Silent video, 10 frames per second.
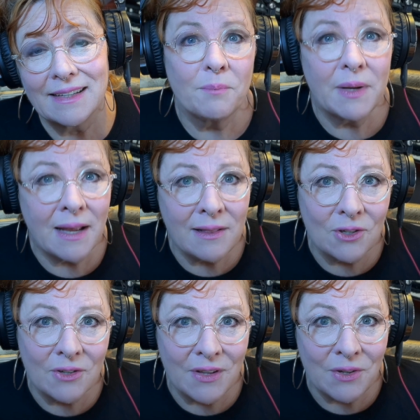but I
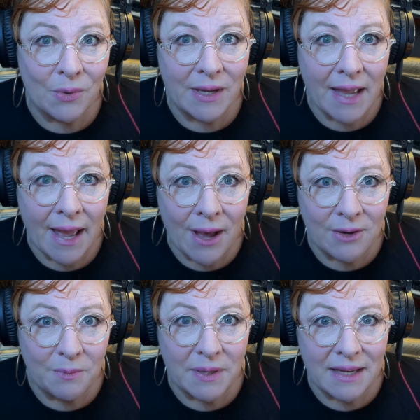learned that knowing how
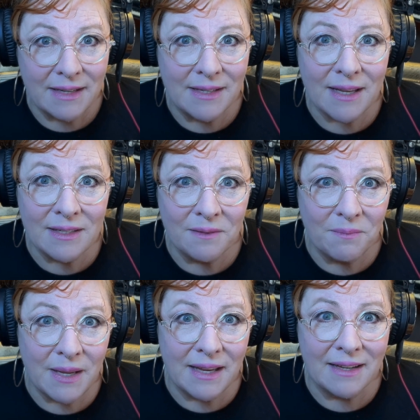to be doesn't
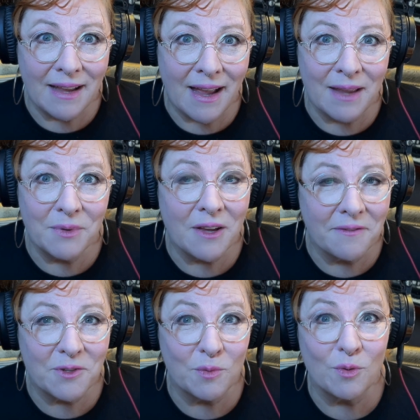mean I am
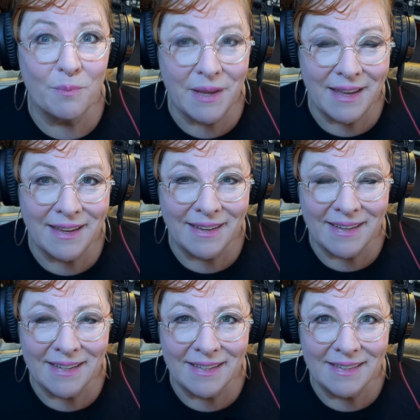comfortable being
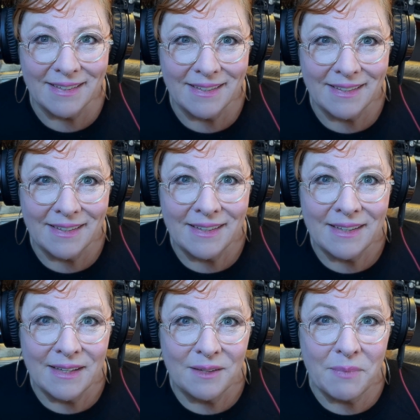it.
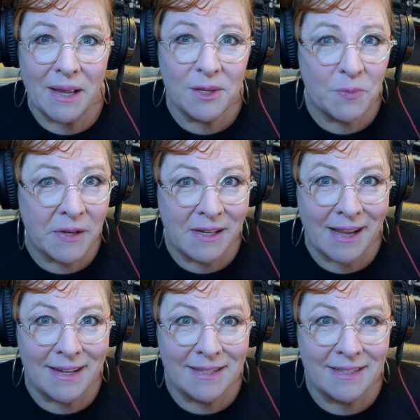My husband and
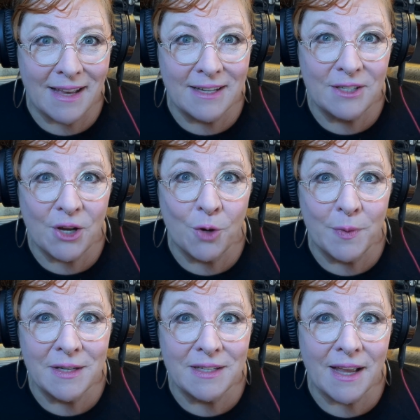I decided to
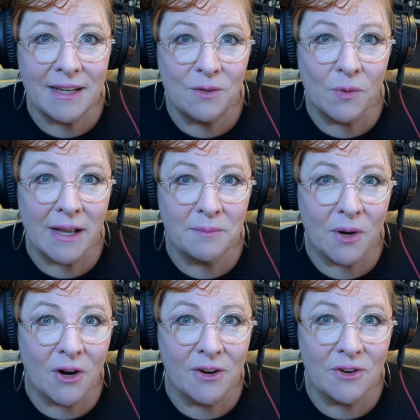open a tiny wine
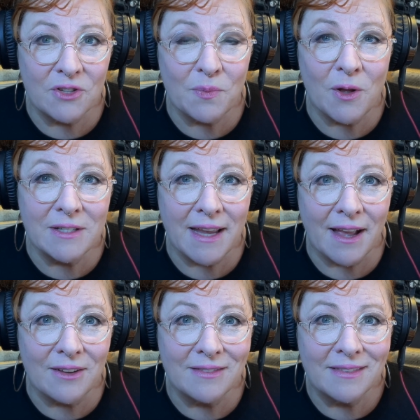bar in our small
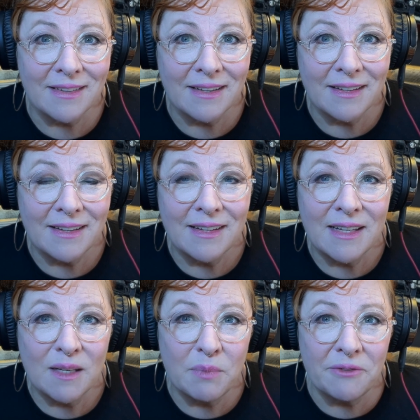town.
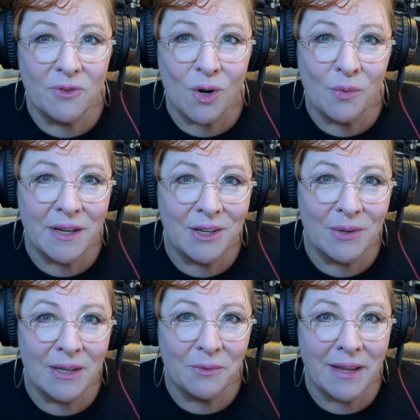Before we knew
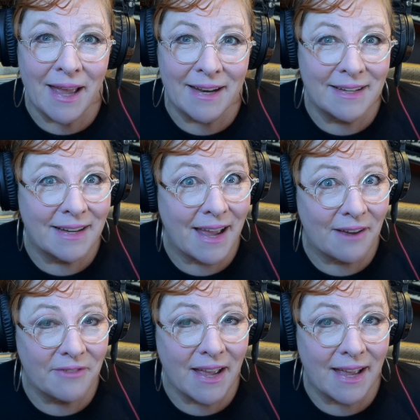it, we added a
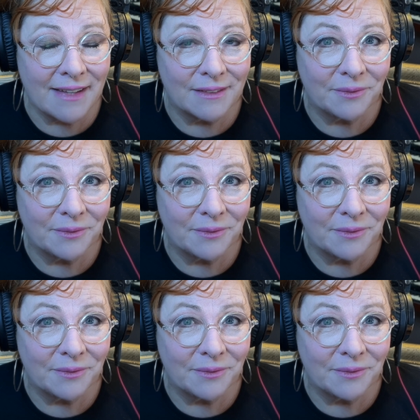cafe.